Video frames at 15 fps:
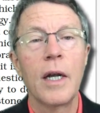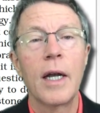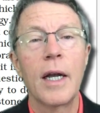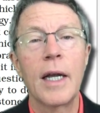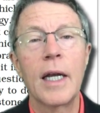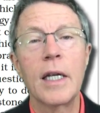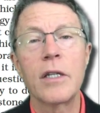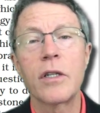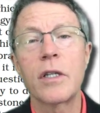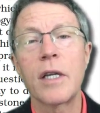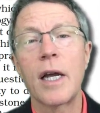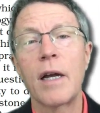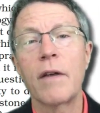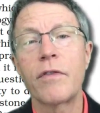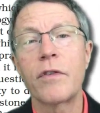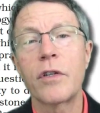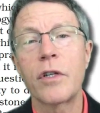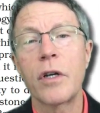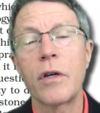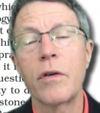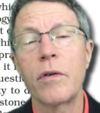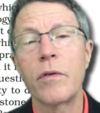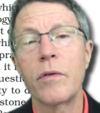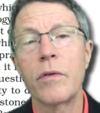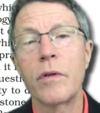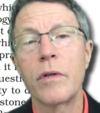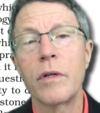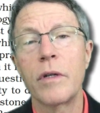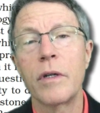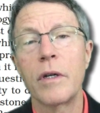As I've
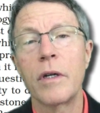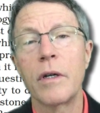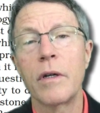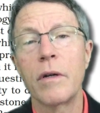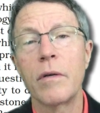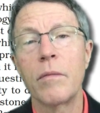shown uh,